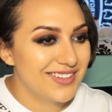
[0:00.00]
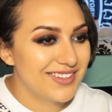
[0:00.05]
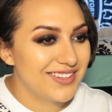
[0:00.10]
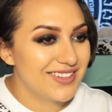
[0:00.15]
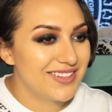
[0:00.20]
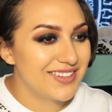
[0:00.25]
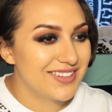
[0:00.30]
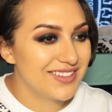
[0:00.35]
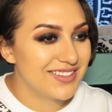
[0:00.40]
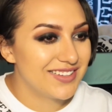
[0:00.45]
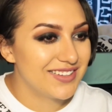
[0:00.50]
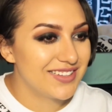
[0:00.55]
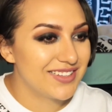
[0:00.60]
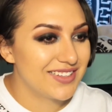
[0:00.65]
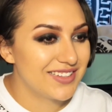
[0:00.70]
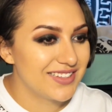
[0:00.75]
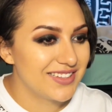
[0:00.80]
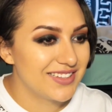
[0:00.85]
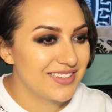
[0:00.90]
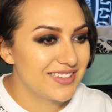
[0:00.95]

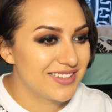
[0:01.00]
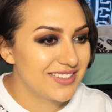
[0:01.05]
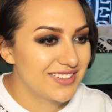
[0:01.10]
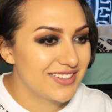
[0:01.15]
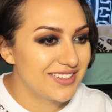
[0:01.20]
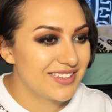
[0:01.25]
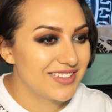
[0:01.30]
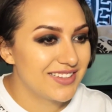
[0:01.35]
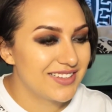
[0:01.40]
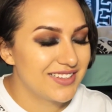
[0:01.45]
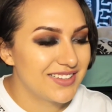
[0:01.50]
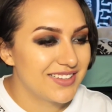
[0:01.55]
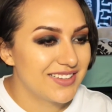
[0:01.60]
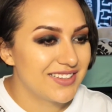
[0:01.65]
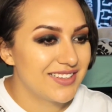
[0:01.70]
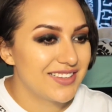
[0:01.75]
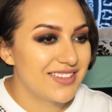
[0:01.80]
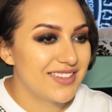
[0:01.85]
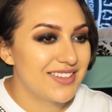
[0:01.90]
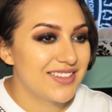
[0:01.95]

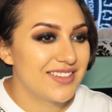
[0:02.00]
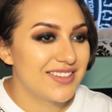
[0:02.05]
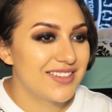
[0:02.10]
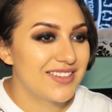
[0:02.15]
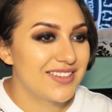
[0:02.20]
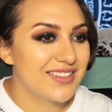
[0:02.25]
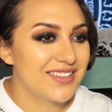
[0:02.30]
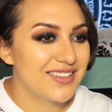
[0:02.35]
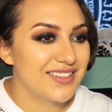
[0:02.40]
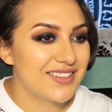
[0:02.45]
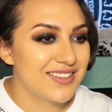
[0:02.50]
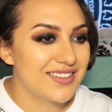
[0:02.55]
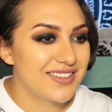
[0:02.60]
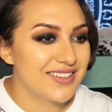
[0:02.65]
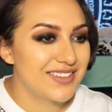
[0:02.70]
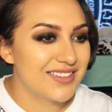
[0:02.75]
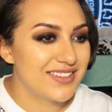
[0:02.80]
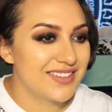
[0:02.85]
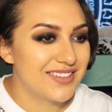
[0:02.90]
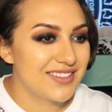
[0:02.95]

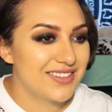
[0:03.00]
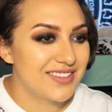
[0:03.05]
(silence)